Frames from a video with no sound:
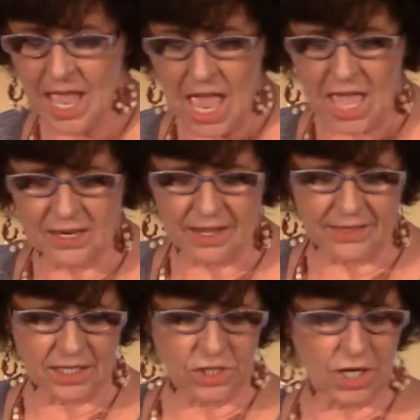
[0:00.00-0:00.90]
And
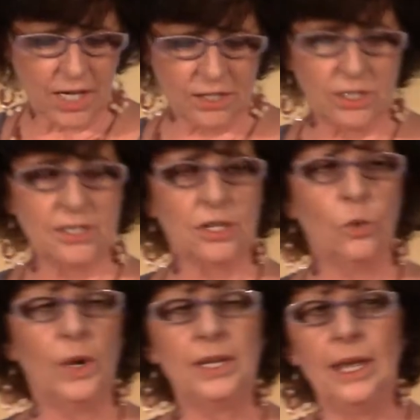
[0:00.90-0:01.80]
nothing changed until
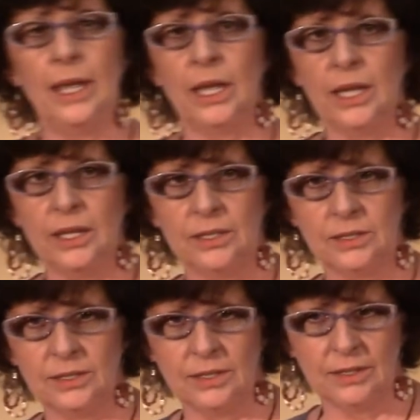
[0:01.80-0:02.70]
one day,
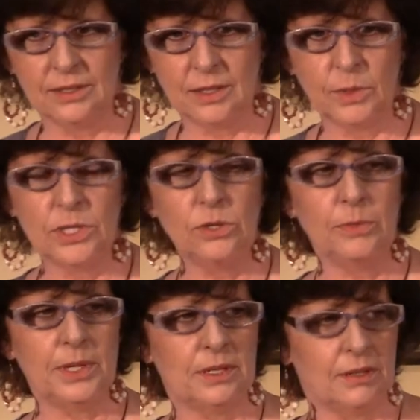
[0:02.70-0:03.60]
there were two
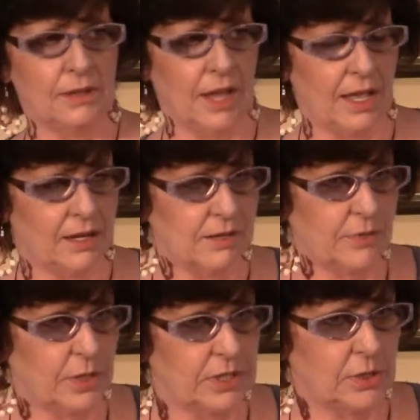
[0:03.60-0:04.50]
men at his
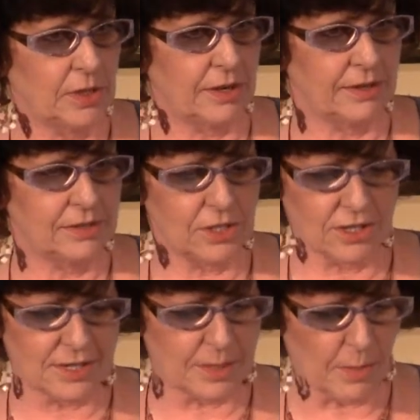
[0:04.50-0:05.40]
front door,
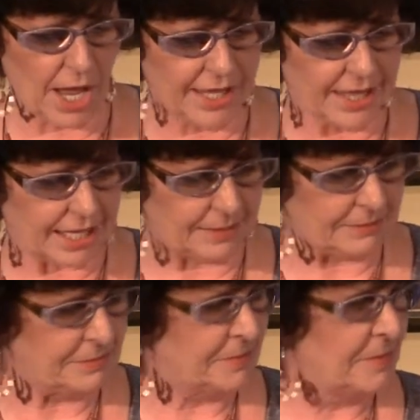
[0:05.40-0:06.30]
just smiling.
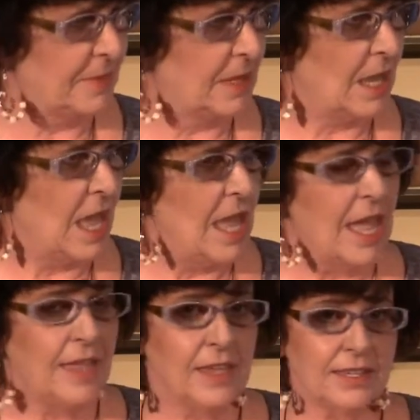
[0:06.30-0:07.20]

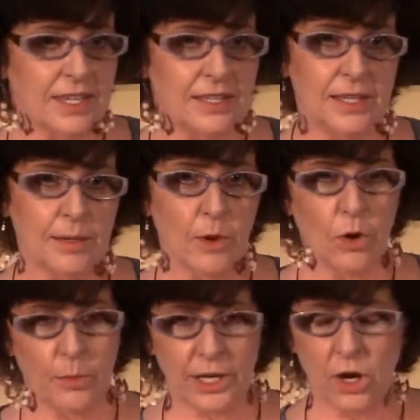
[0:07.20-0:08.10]
And they said to him,
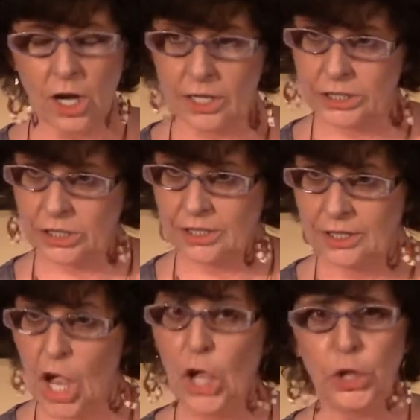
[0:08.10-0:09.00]
"Oh my gosh,
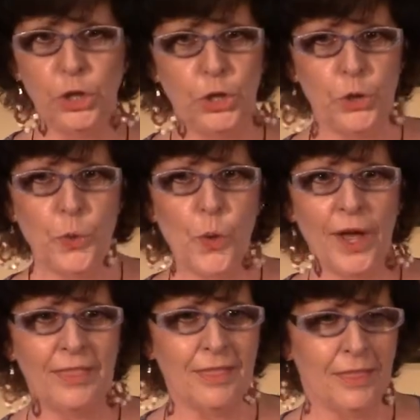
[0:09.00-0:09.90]
you
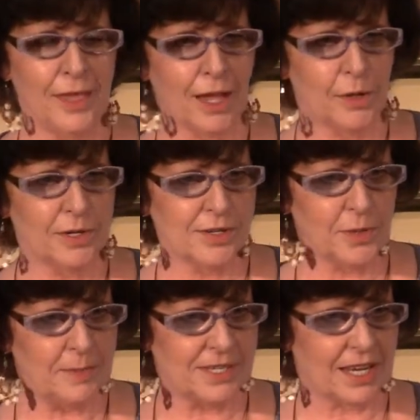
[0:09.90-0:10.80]
won the Irish
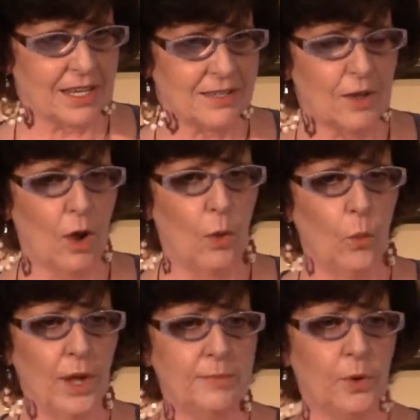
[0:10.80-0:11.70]
sweepstakes,
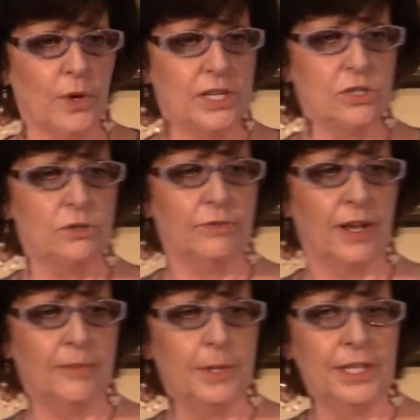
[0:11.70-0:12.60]

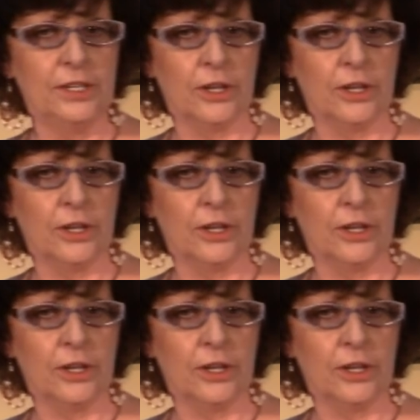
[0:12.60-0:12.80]
$1.25 million.